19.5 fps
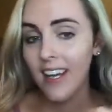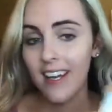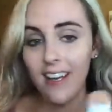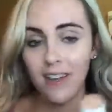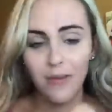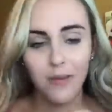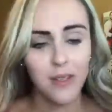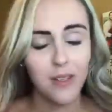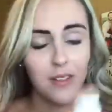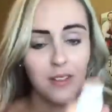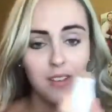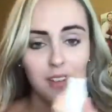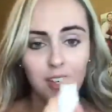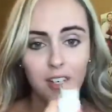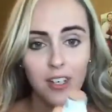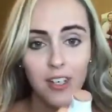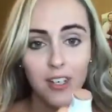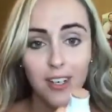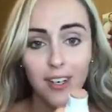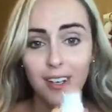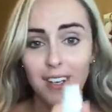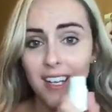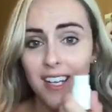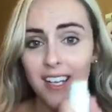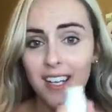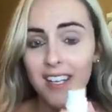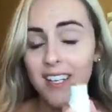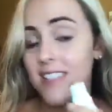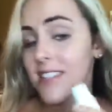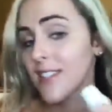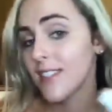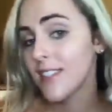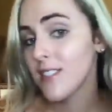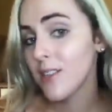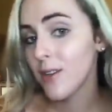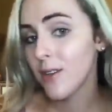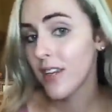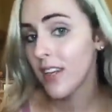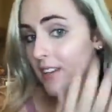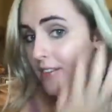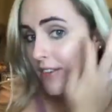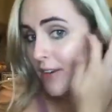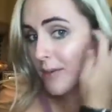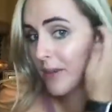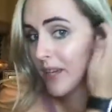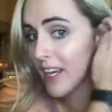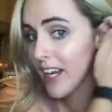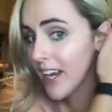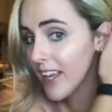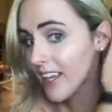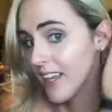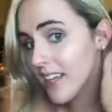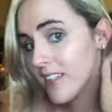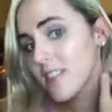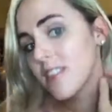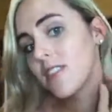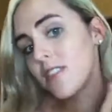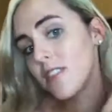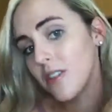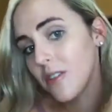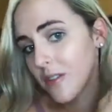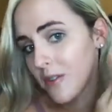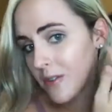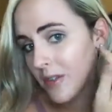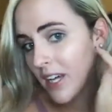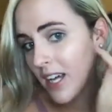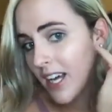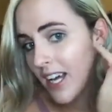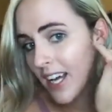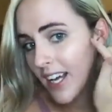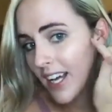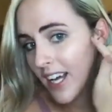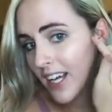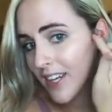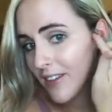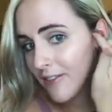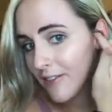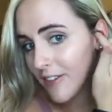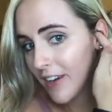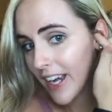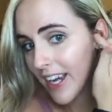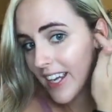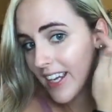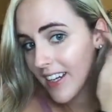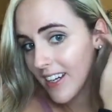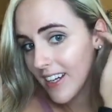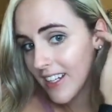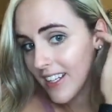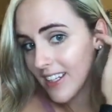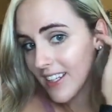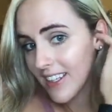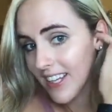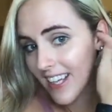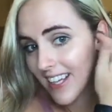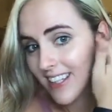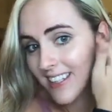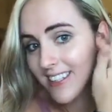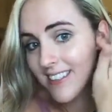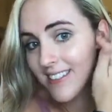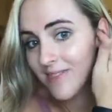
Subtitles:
It would look good on any skin tone, and for me, I like to do kind of right on like